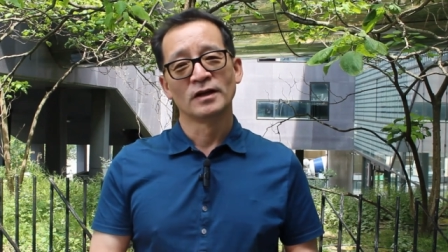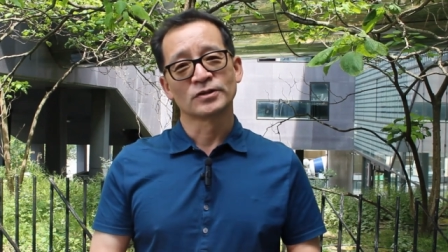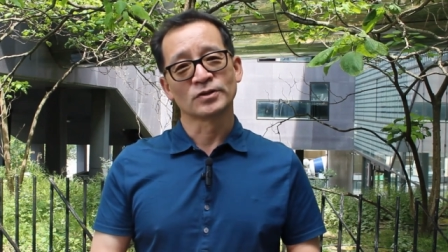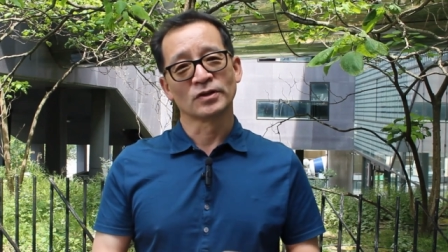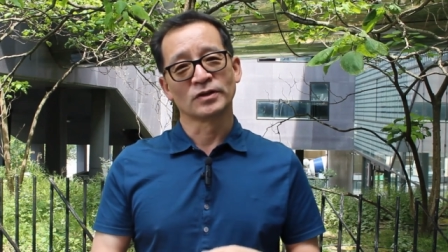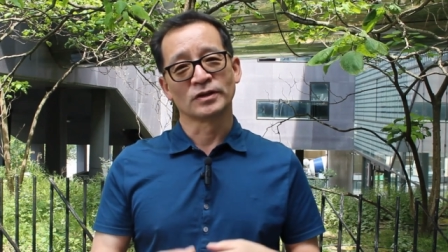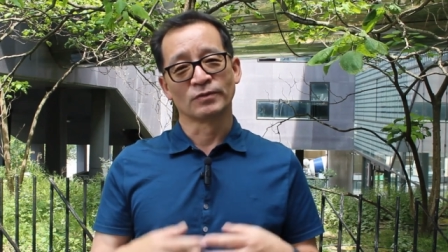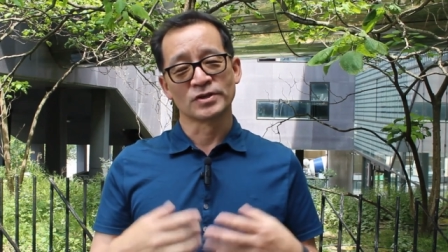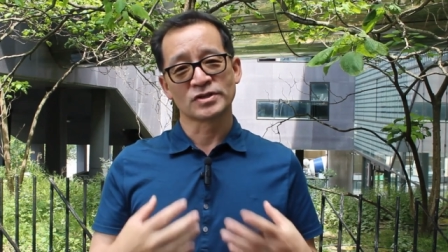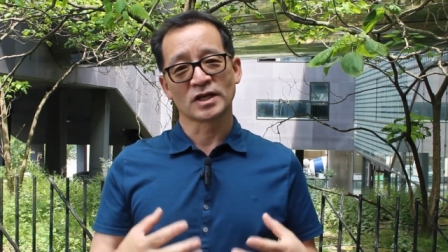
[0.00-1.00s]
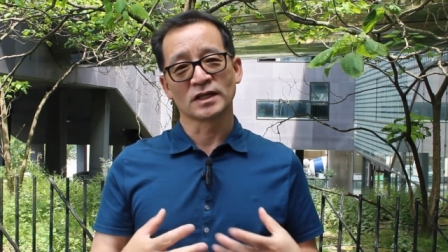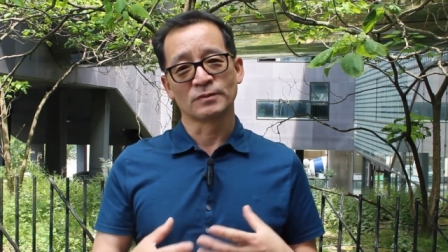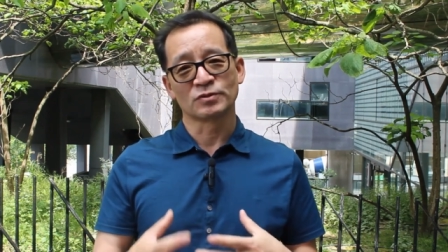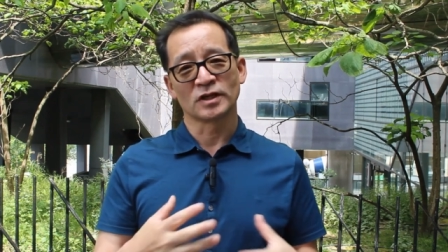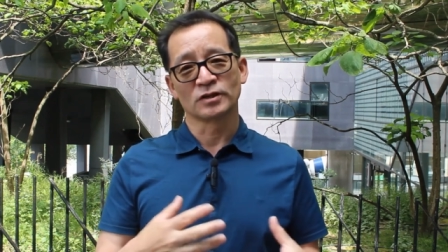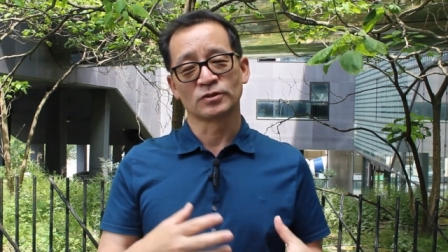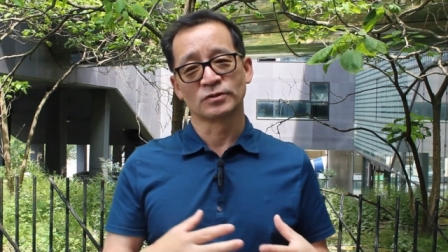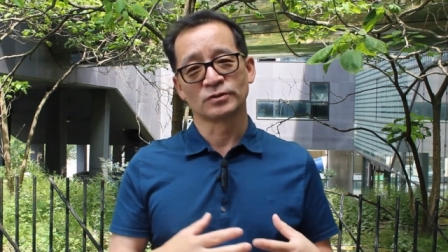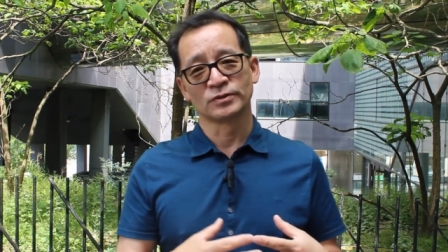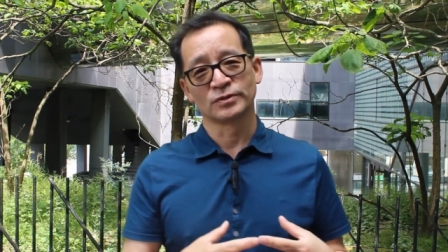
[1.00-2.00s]
So once again, I'm trying
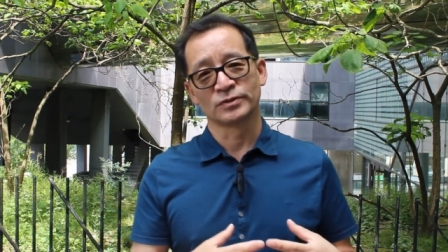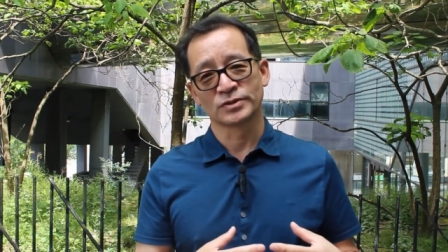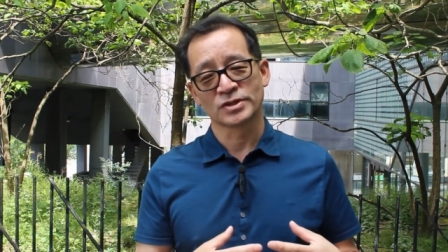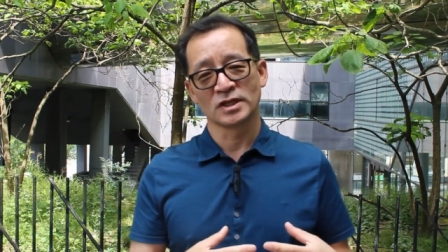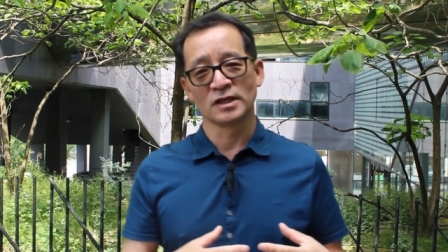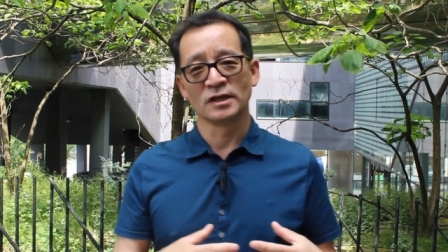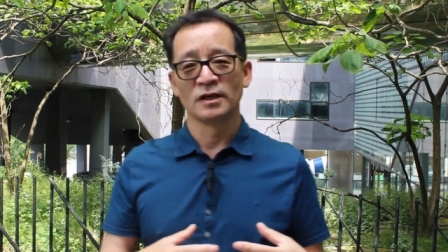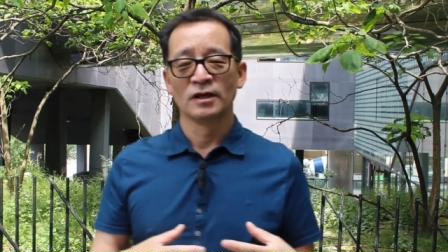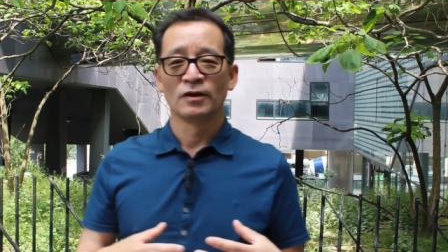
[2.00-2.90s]
to see